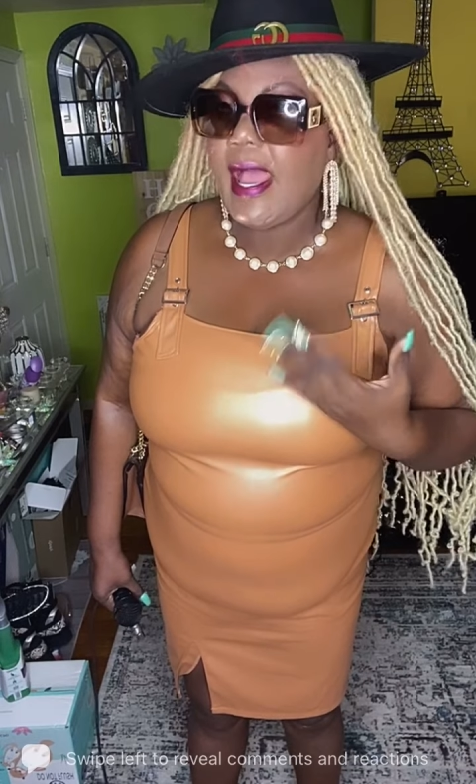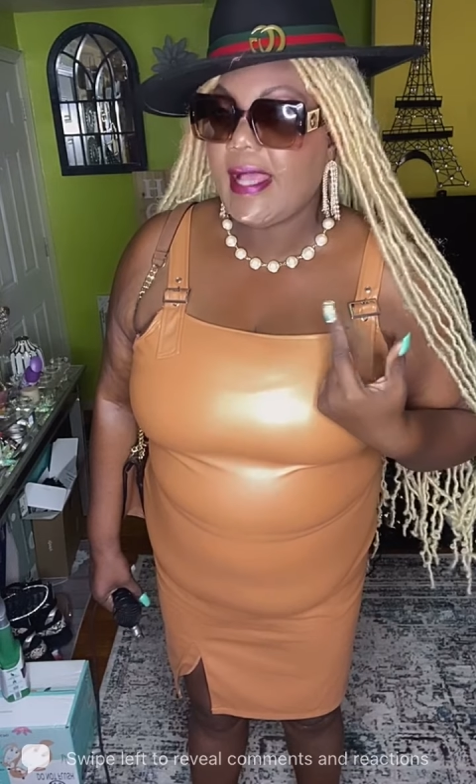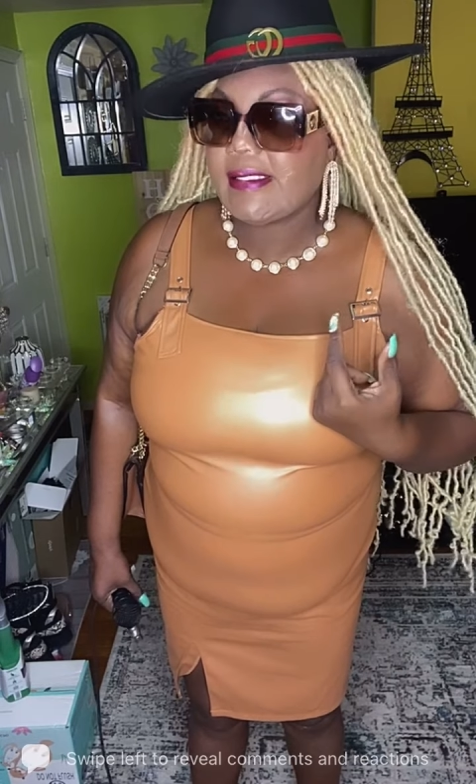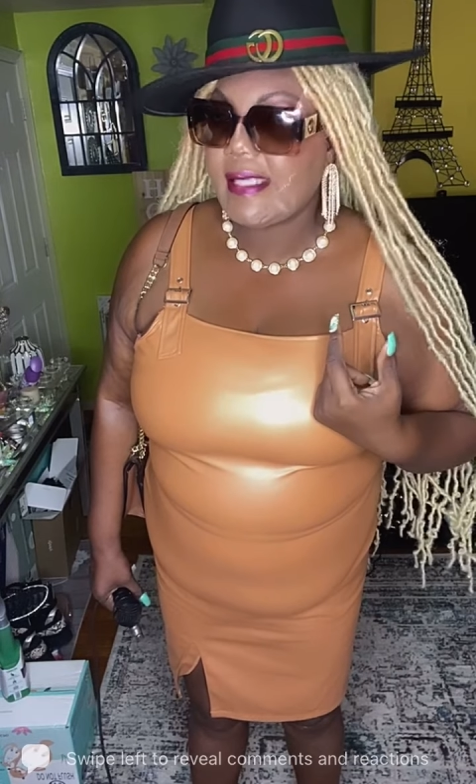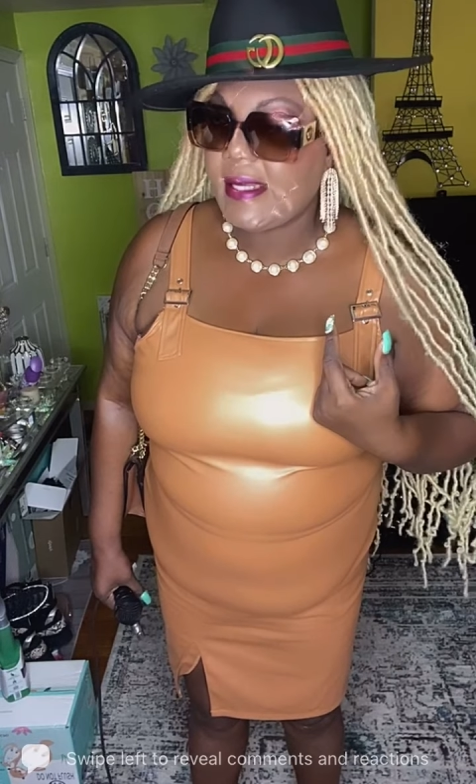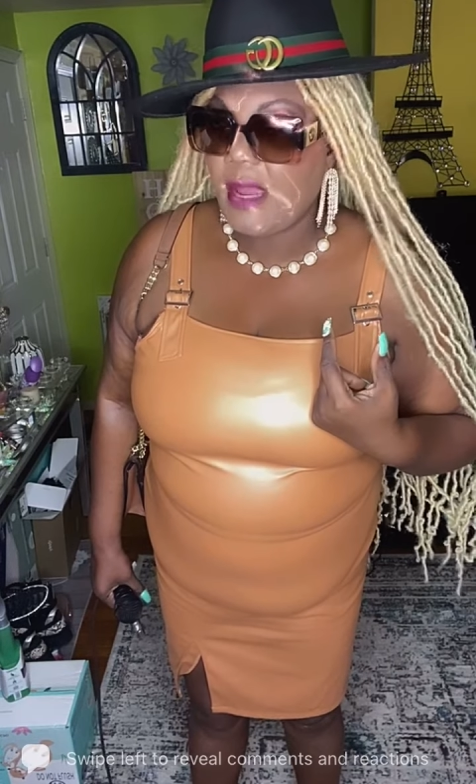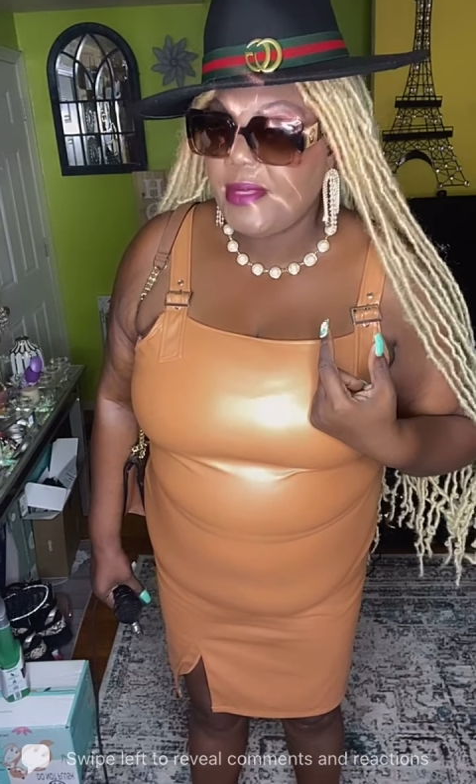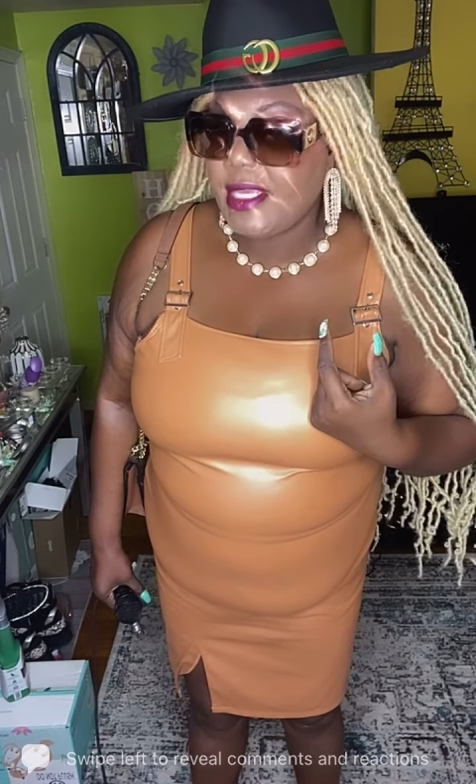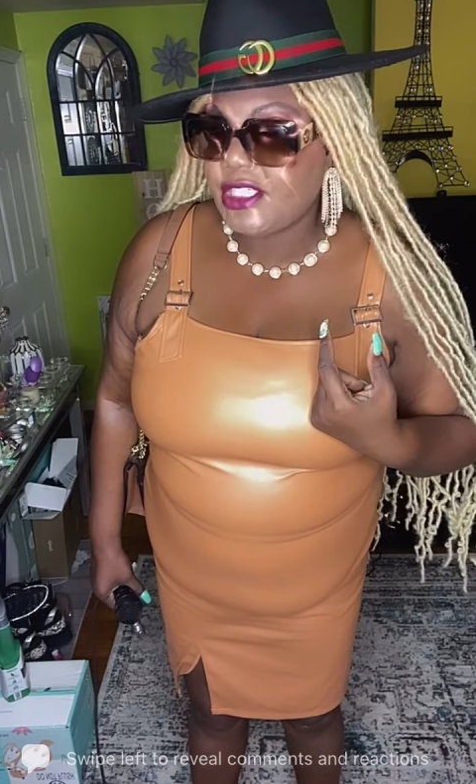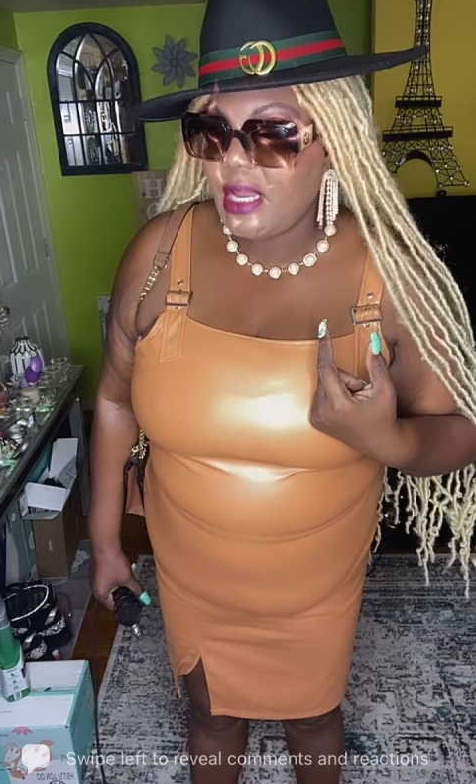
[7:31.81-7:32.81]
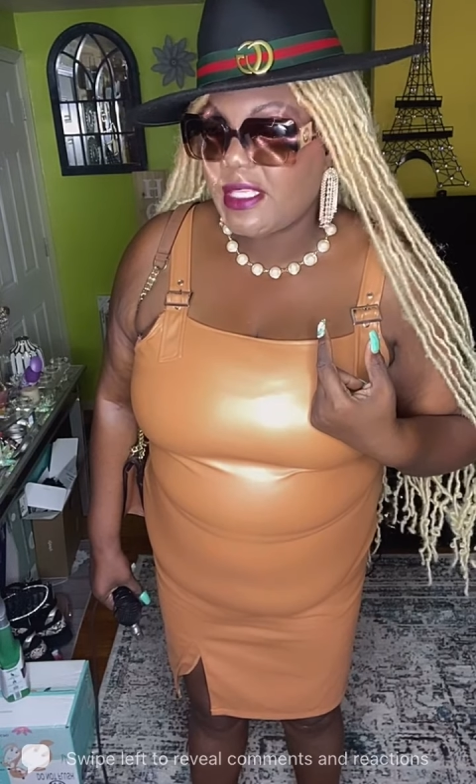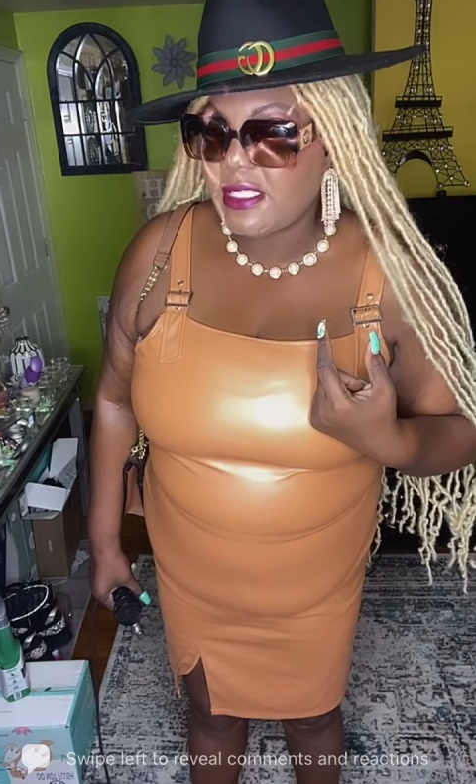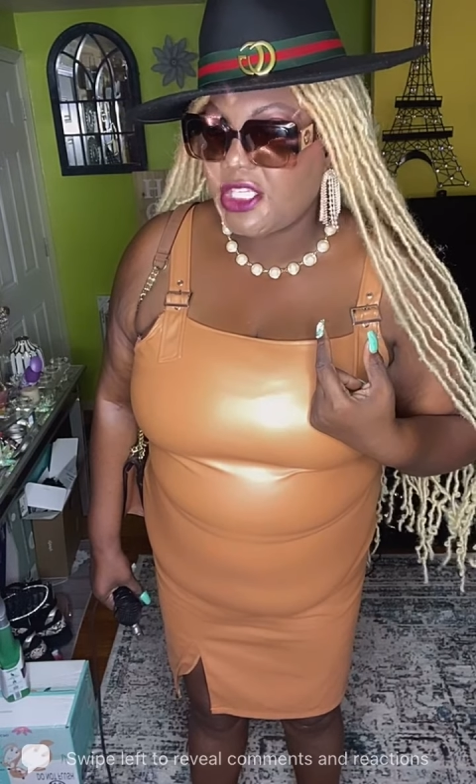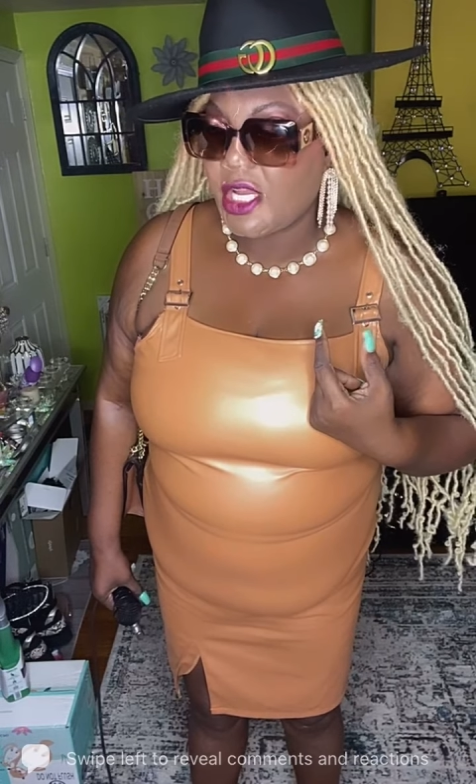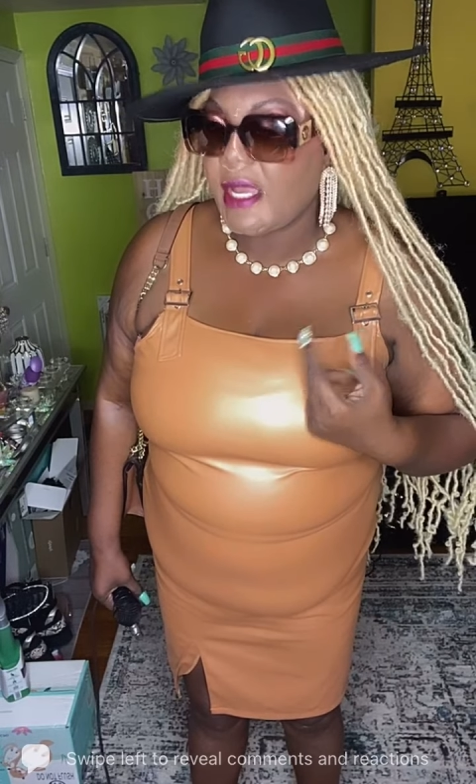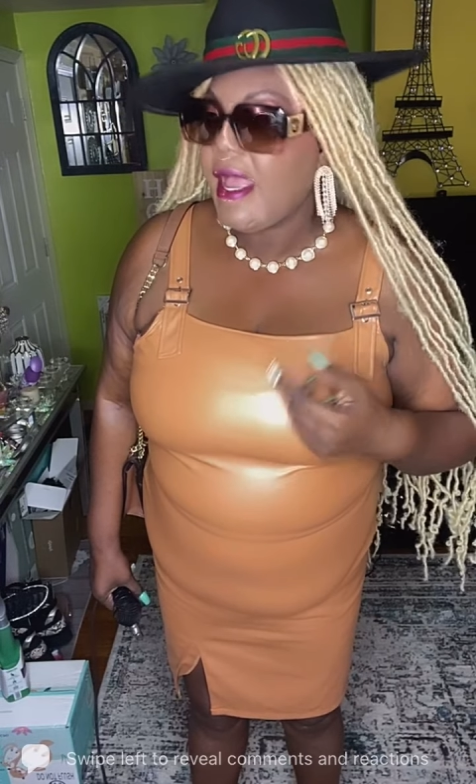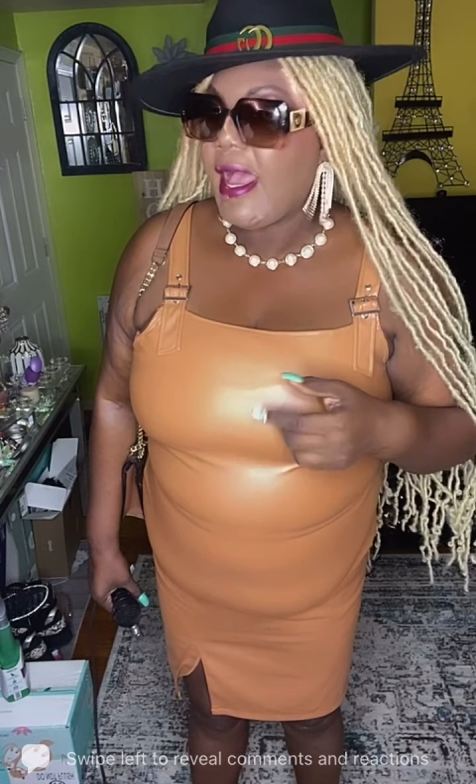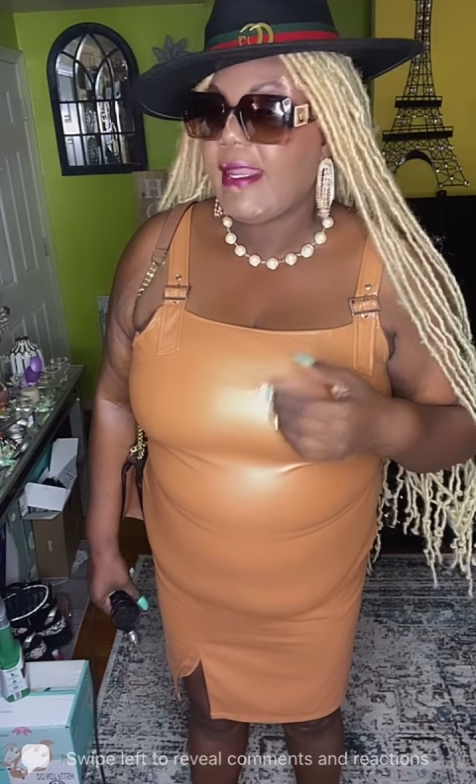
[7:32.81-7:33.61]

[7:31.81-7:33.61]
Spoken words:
and send her a page in a messenger.